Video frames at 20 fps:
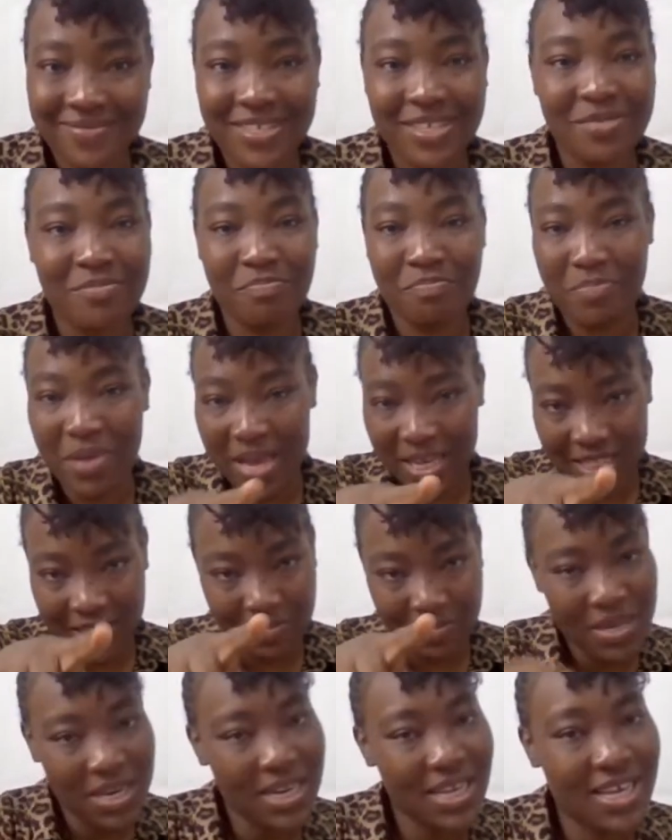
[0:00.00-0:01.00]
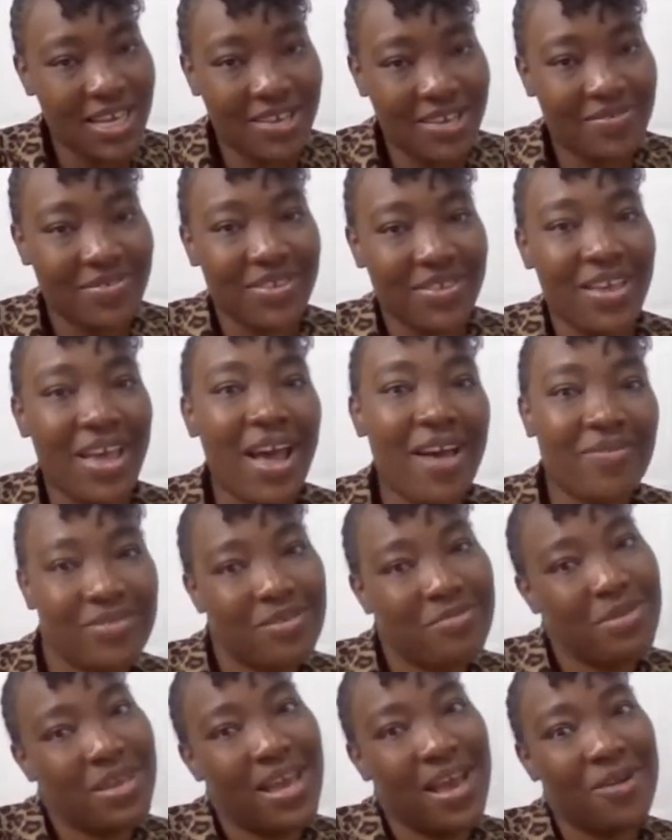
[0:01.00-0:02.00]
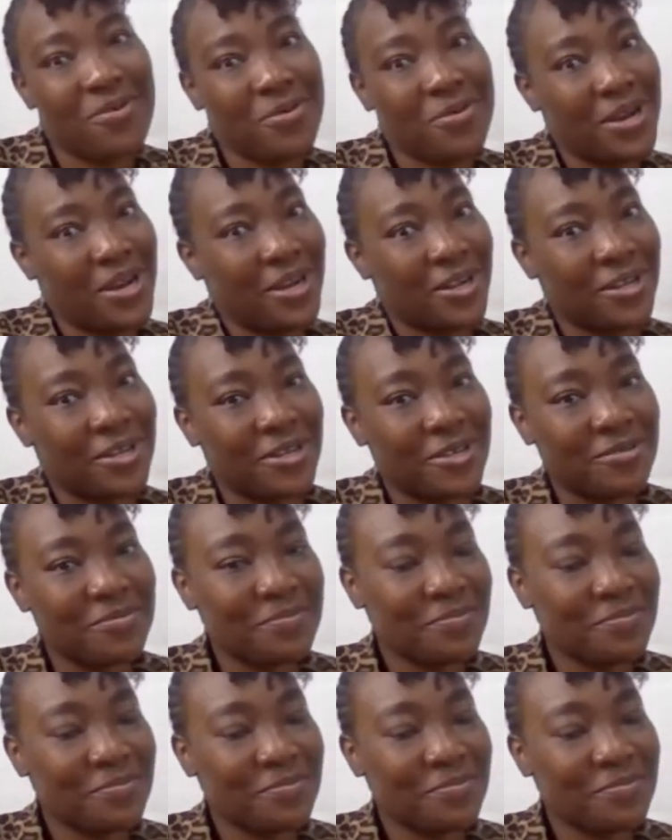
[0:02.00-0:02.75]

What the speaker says: You best believe you have to be at work.